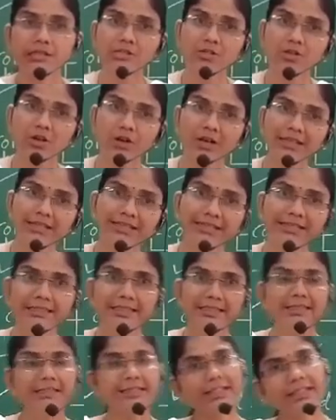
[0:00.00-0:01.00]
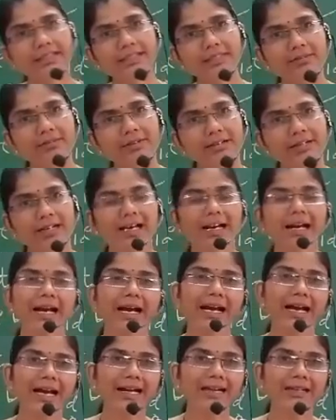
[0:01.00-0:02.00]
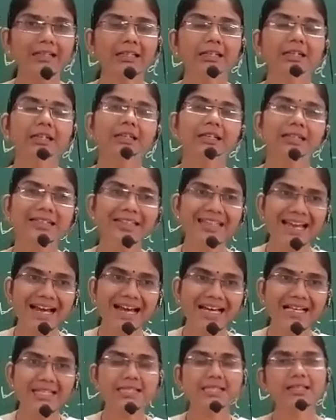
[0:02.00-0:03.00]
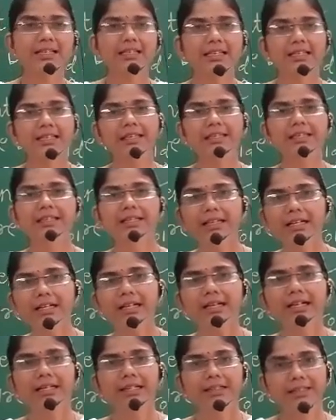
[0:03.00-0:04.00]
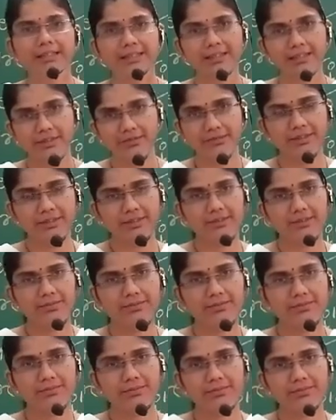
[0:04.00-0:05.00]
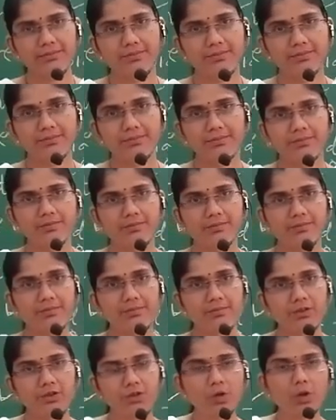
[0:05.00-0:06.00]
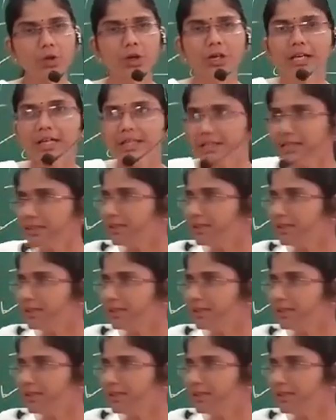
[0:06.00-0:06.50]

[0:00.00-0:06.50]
solid in a liquid and a gas in a liquid. So, the